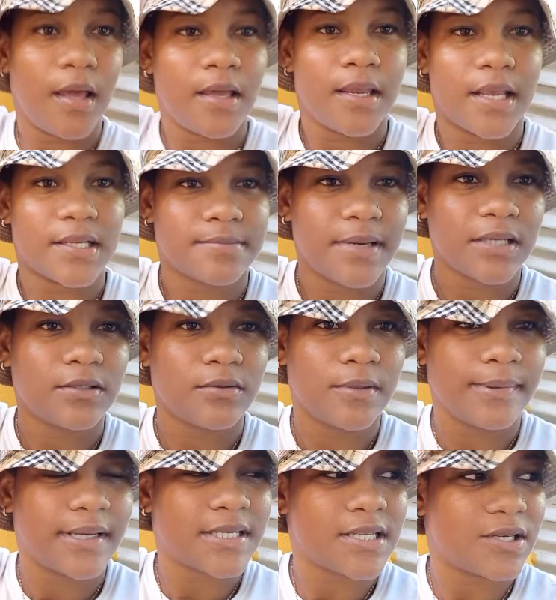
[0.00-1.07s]
yes, back to what
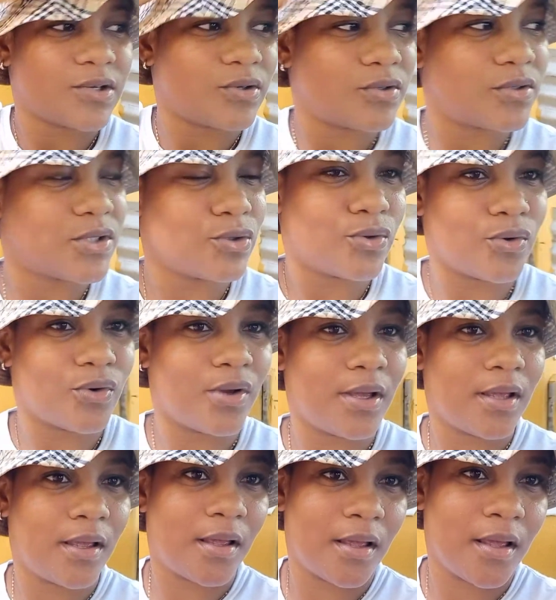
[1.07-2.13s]
I now. So,
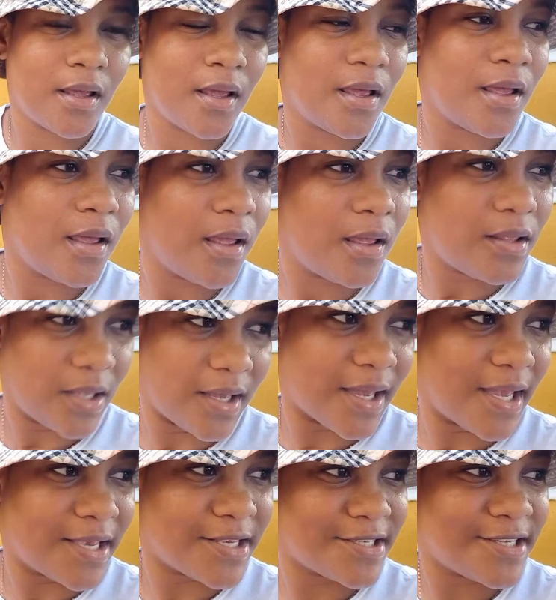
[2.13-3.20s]
yeah
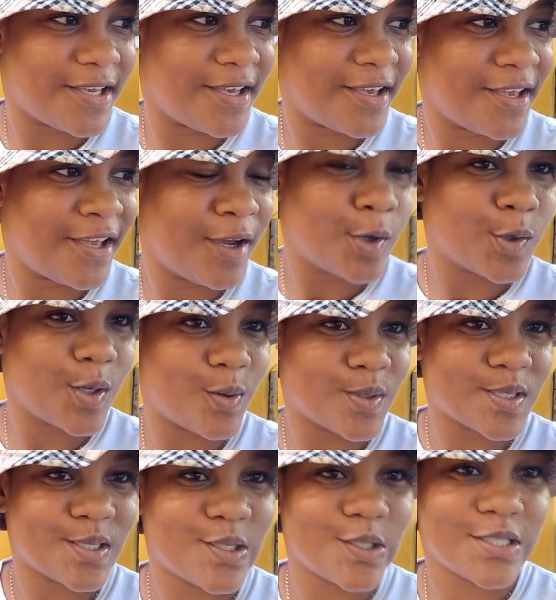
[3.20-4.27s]
guys, that was
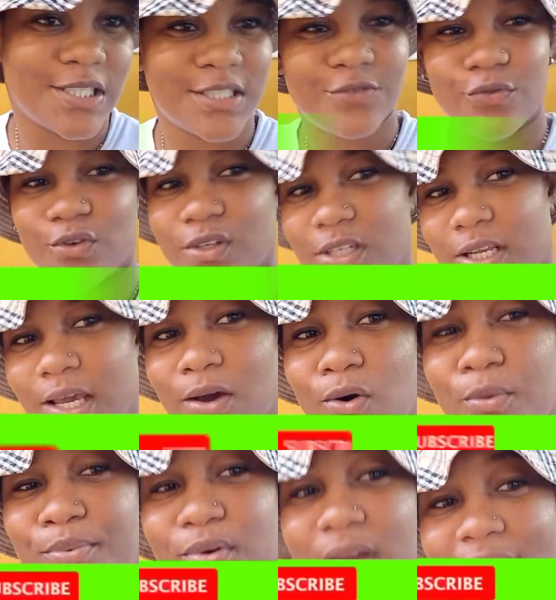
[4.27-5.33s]
a successful day. I
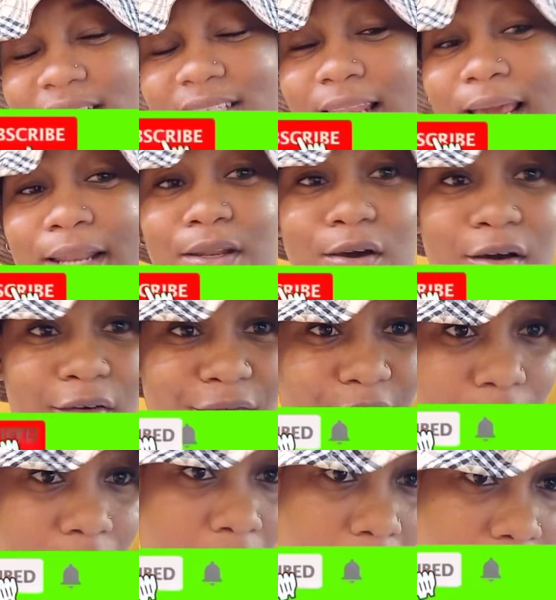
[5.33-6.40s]
hope you guys liked the
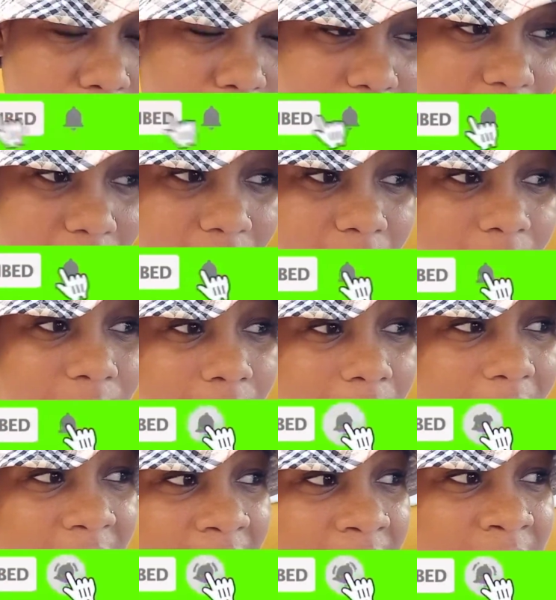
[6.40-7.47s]
vlog.
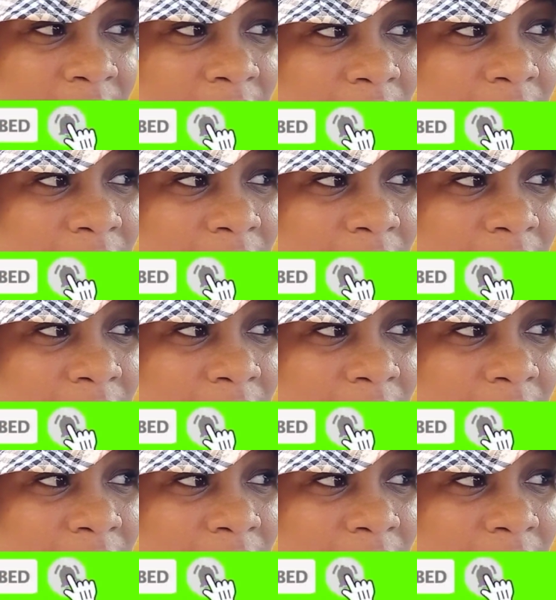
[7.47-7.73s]
And